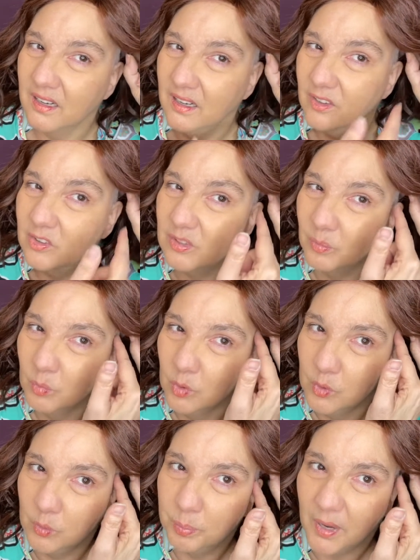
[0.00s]
some
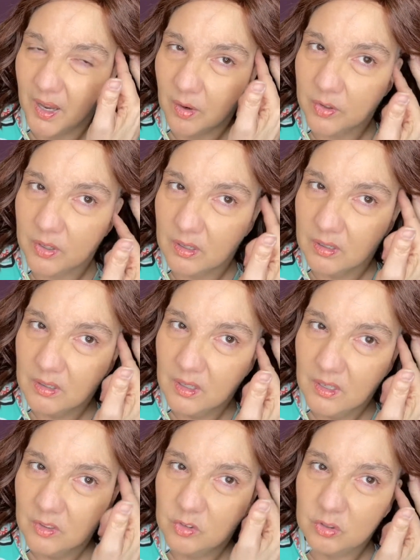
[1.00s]
root powder
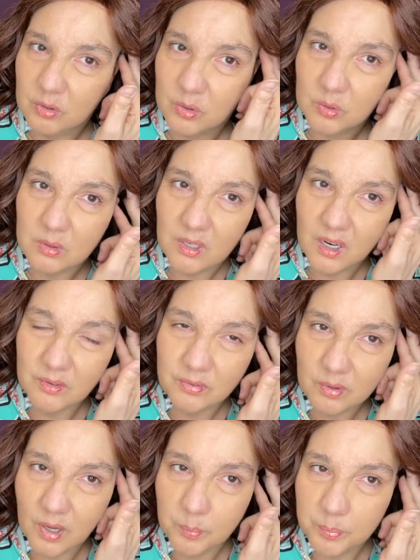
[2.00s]
to cover
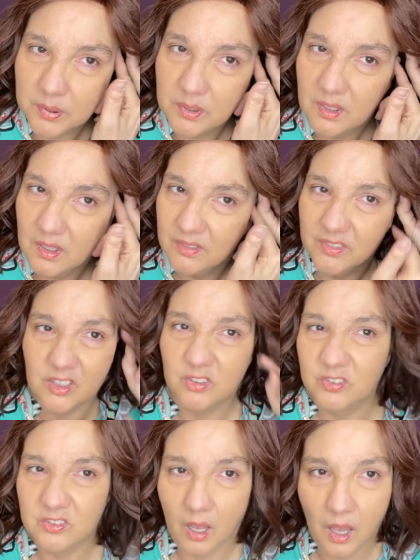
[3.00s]
up these
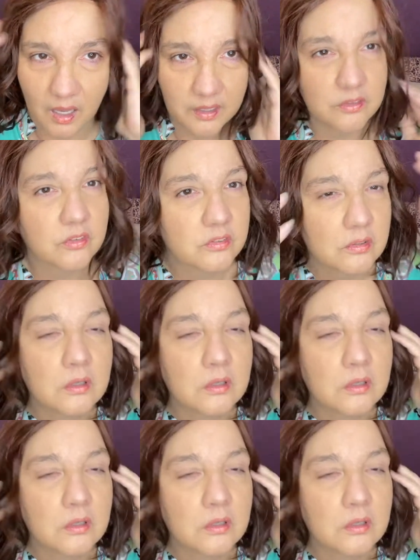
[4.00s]
sides.